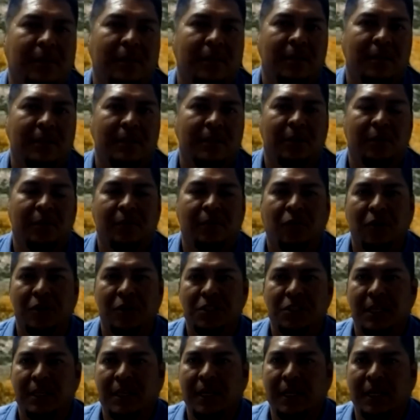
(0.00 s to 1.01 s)
it's so
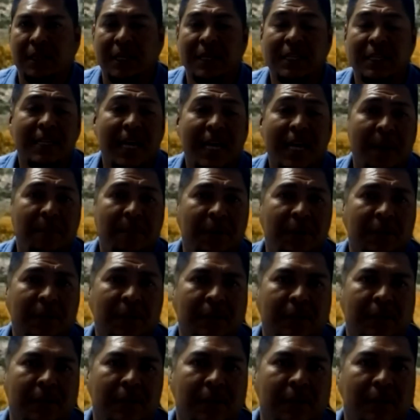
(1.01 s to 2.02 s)
unfortunate that things
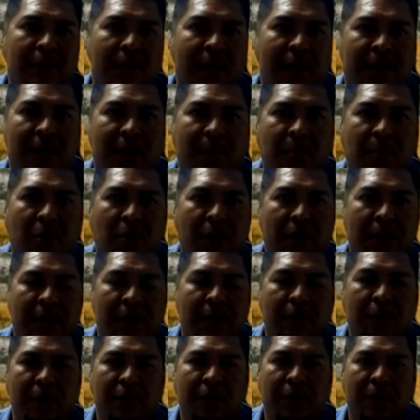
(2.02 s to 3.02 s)
happened at that
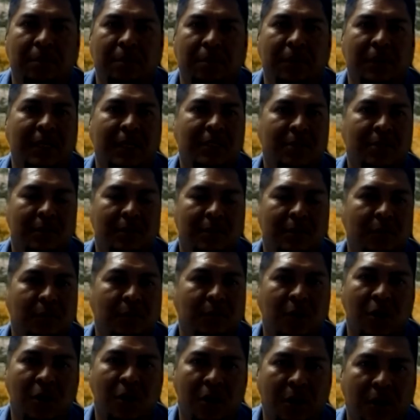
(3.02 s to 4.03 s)
party where the police
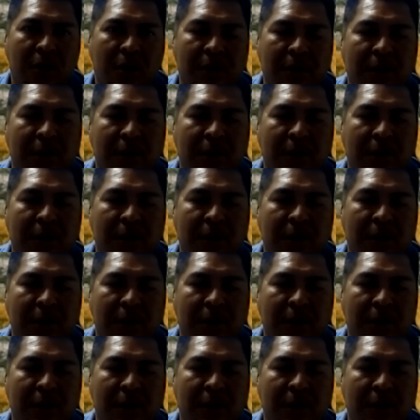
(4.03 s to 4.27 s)
were called,